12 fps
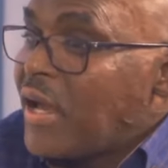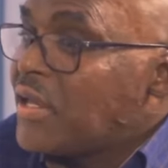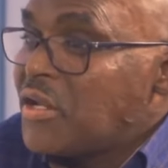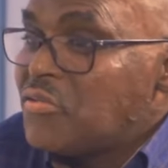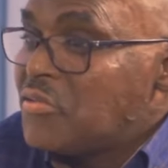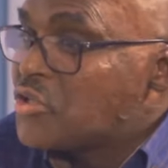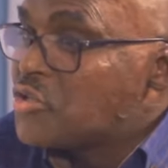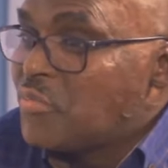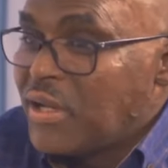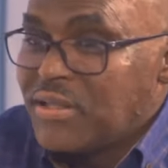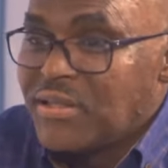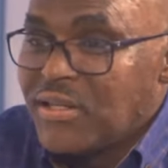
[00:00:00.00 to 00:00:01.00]
I cannot
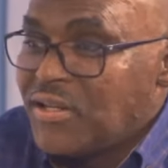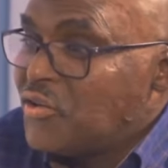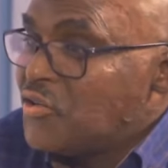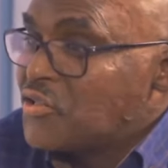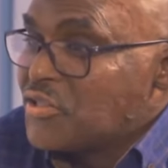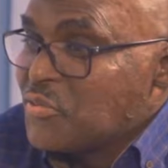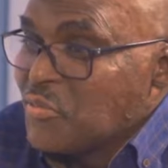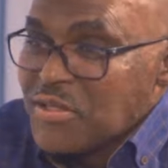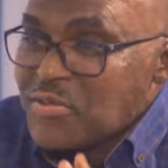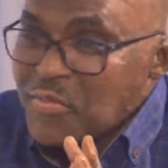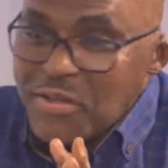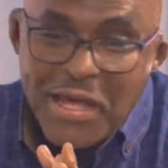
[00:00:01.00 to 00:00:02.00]
explain that energy,
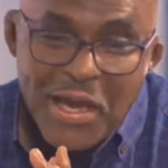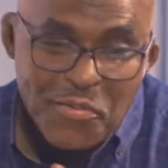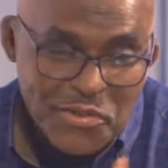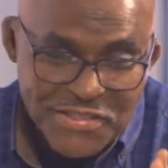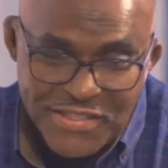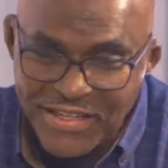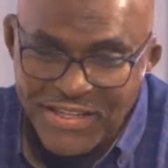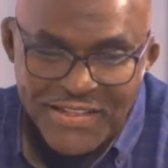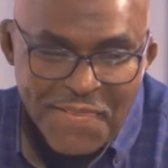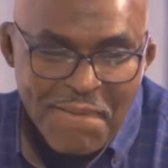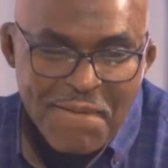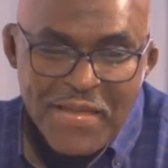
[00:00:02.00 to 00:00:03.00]
but I was there.
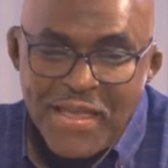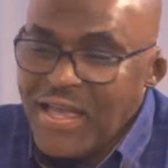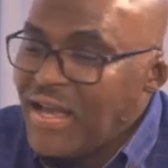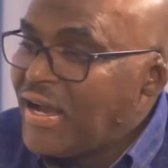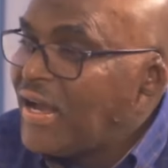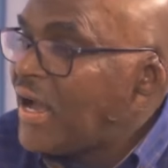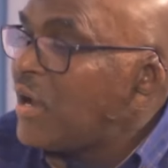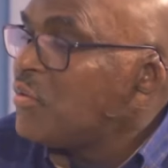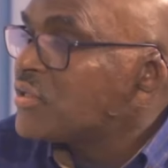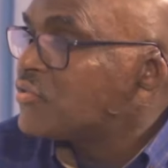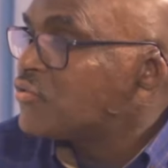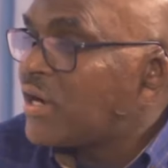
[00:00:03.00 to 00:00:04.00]
Okay.
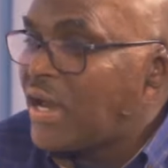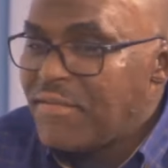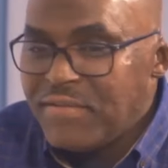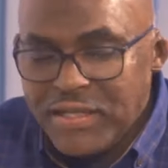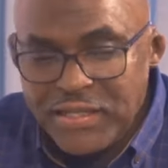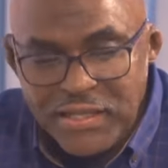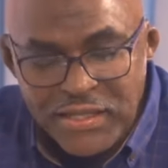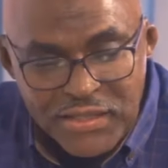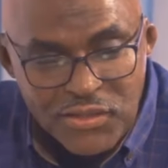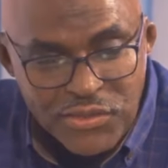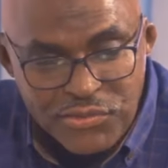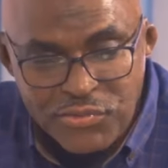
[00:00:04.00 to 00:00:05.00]
I was
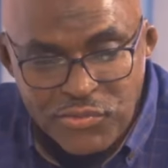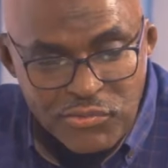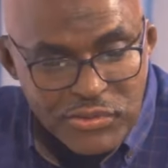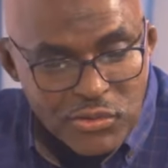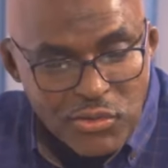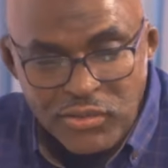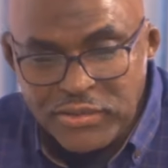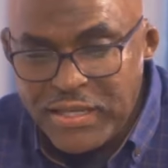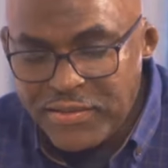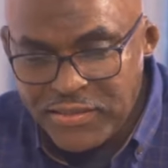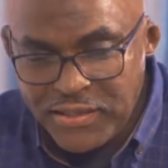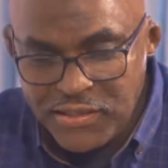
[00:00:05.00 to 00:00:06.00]
traveling through all
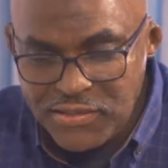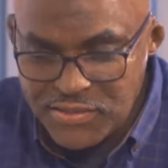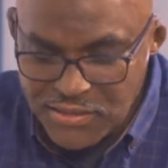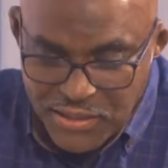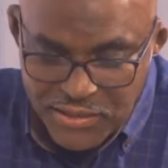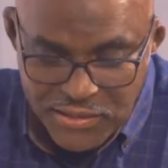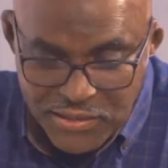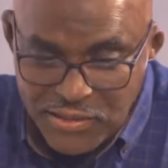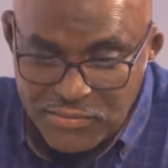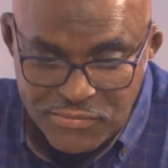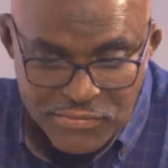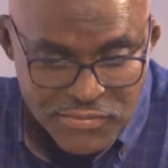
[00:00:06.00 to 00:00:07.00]
the things. I
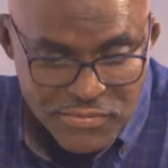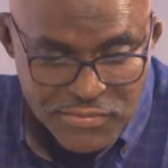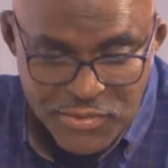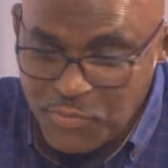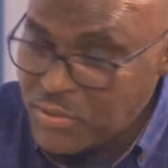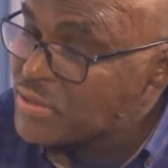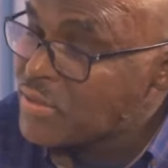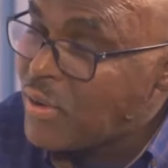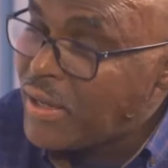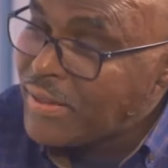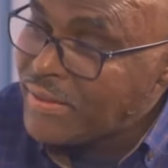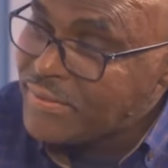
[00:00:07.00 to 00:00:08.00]
didn't speak
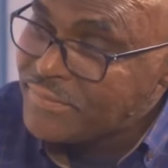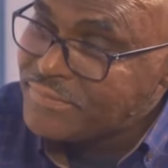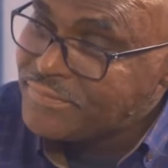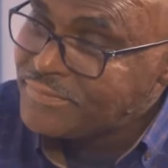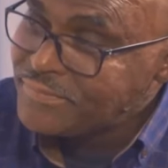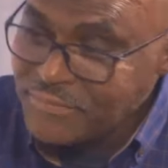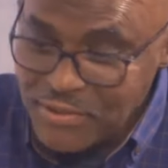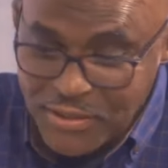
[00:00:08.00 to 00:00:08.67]
Swahili.